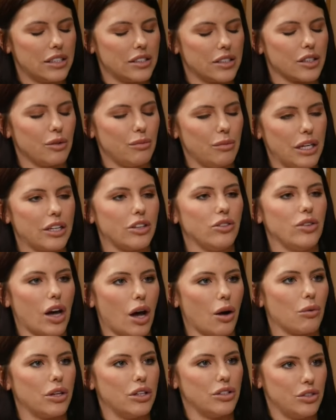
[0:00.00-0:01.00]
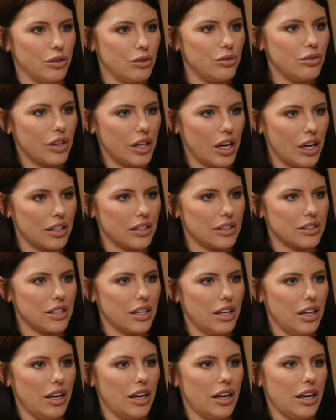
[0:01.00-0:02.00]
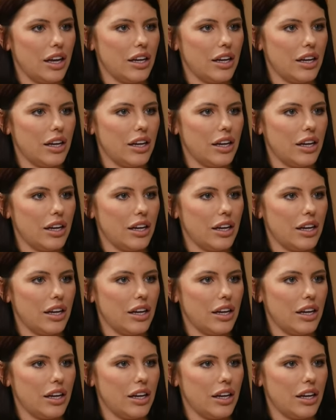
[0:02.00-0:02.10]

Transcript: It's going to make you not want to do things. Yeah.